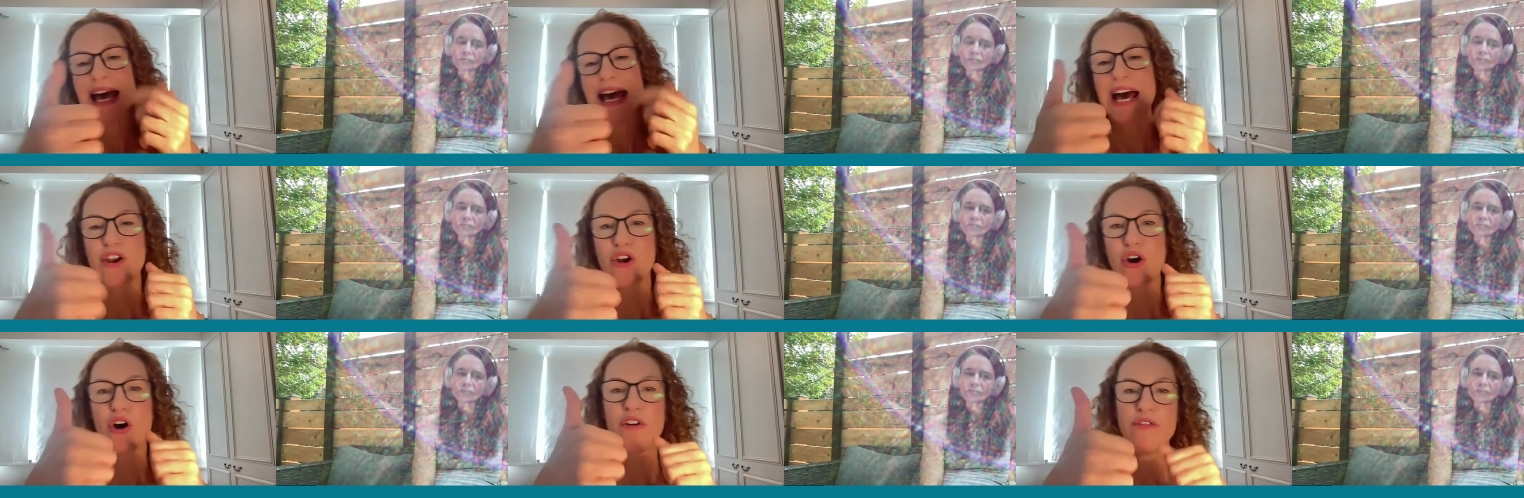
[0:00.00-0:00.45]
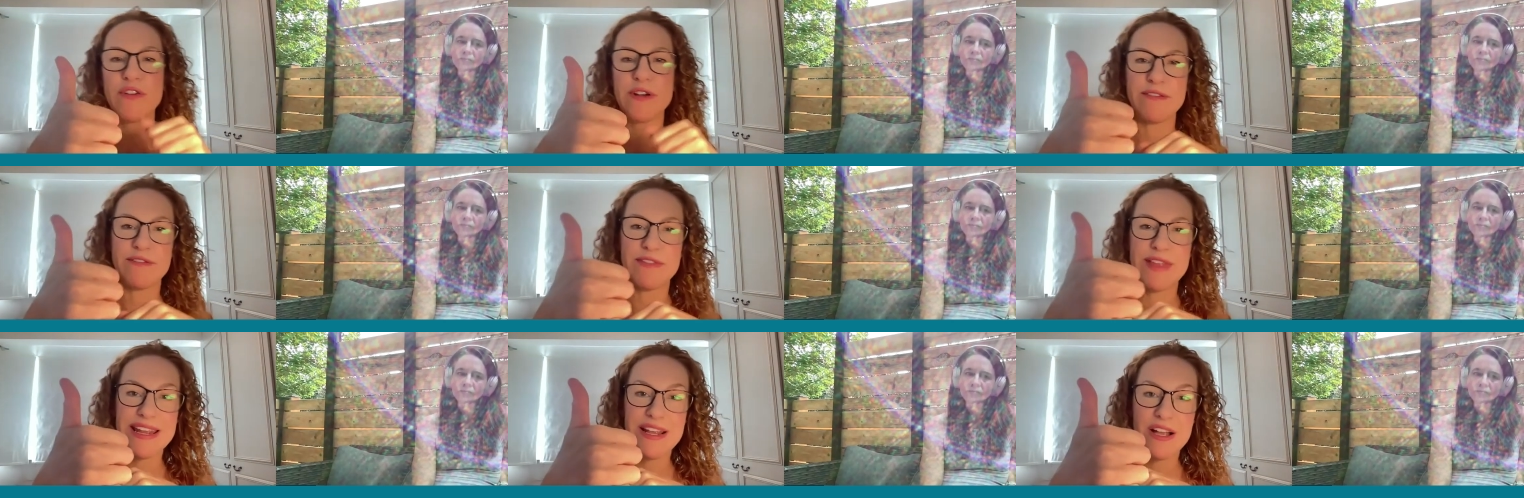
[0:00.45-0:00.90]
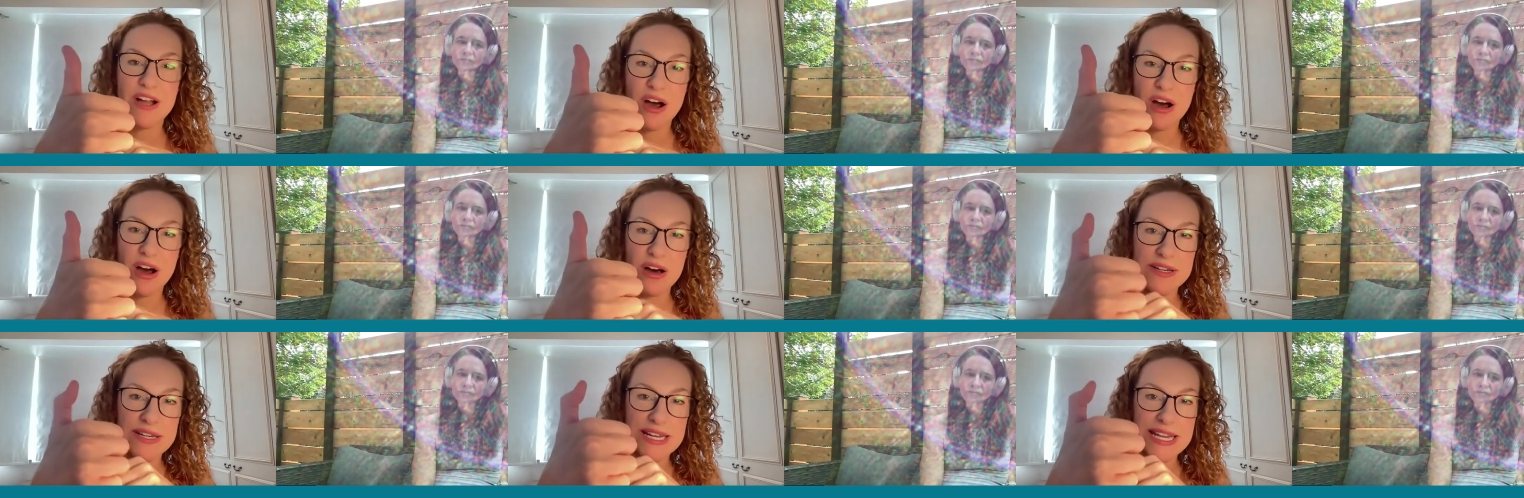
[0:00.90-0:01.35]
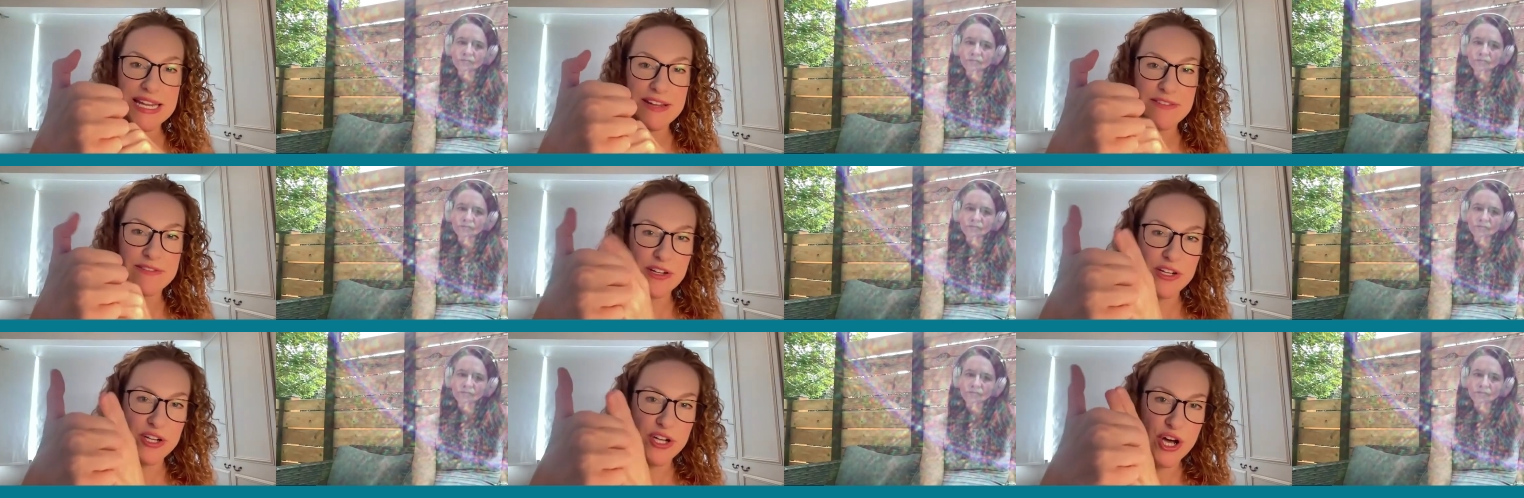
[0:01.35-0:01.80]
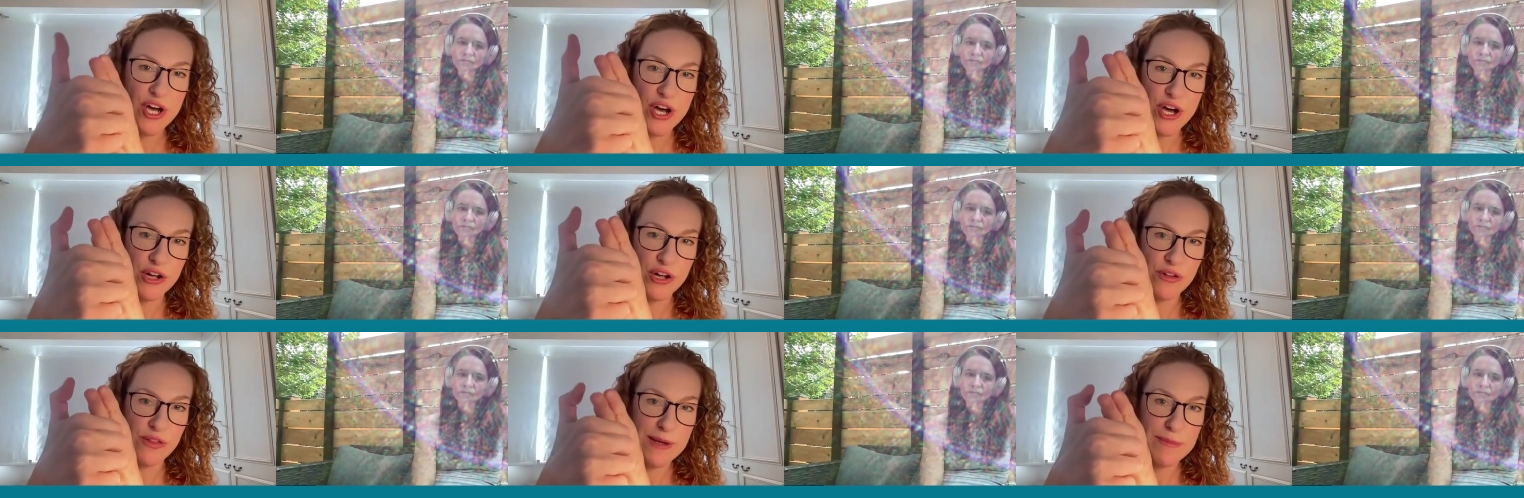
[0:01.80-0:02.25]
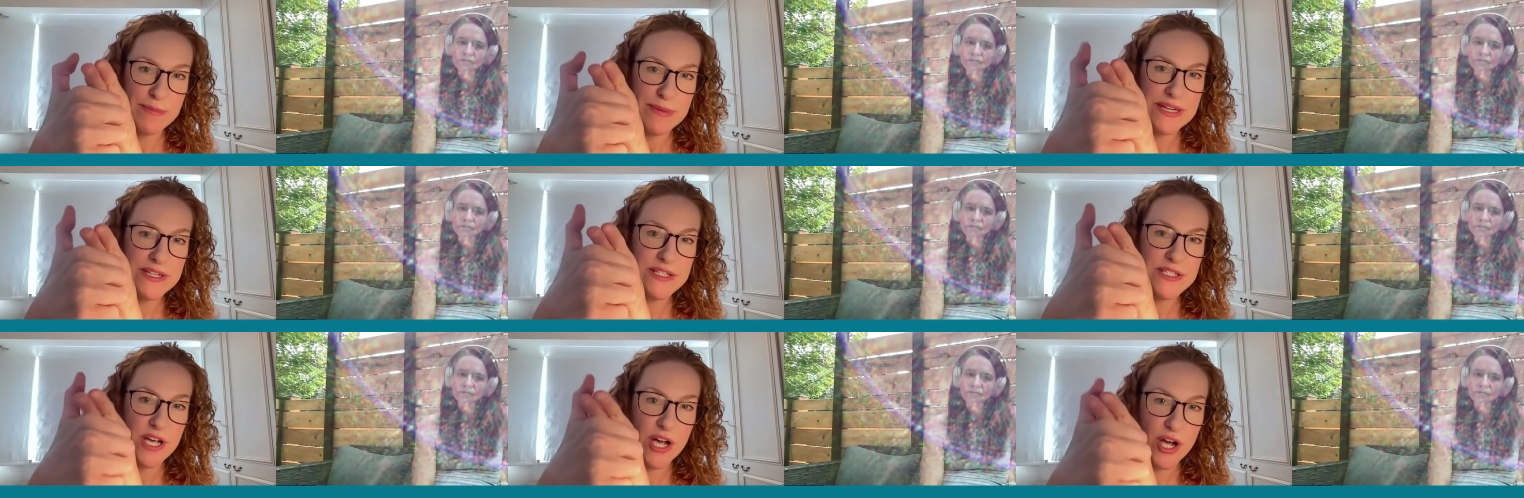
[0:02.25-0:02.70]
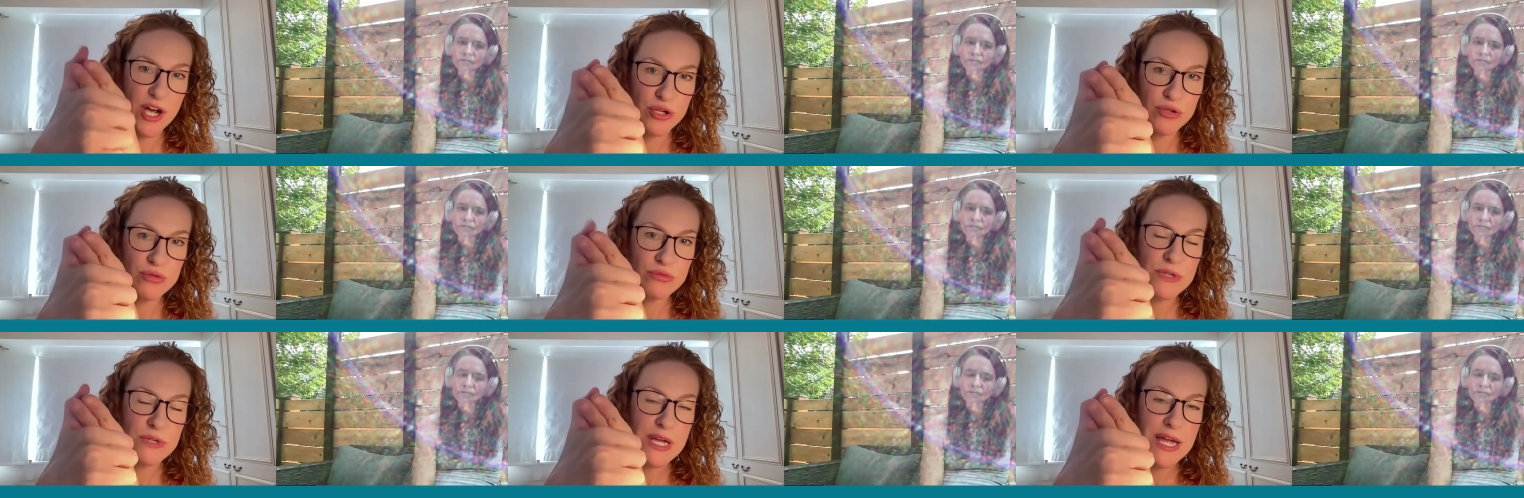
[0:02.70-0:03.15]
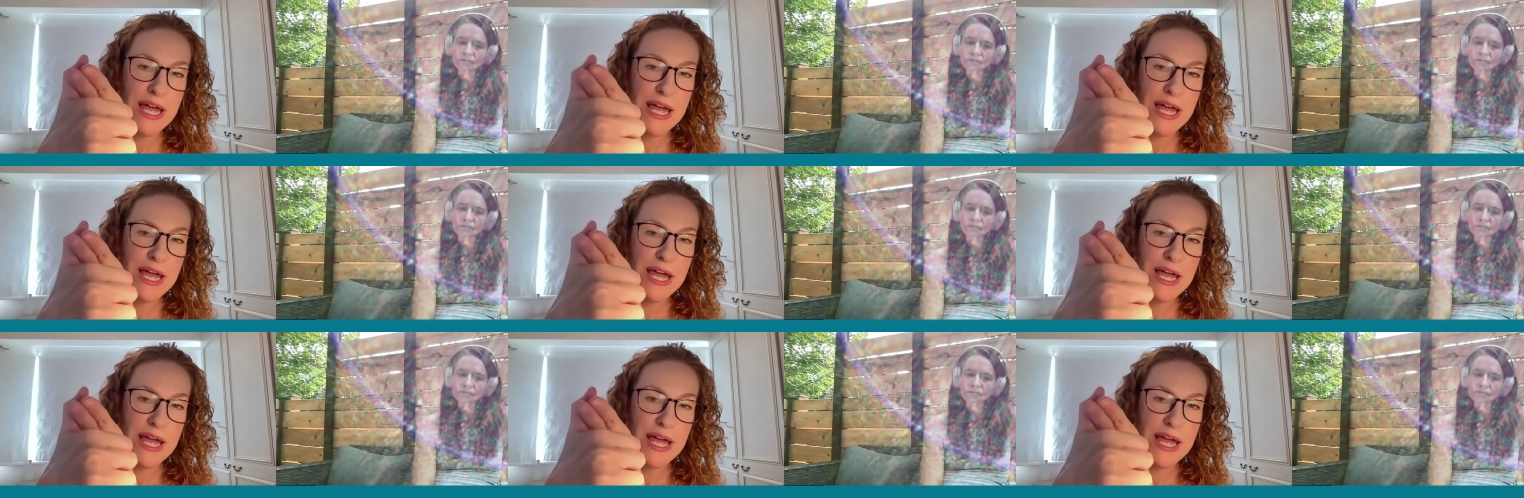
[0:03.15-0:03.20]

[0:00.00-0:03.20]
Speaker 1: And often if they can't even curl their big toe,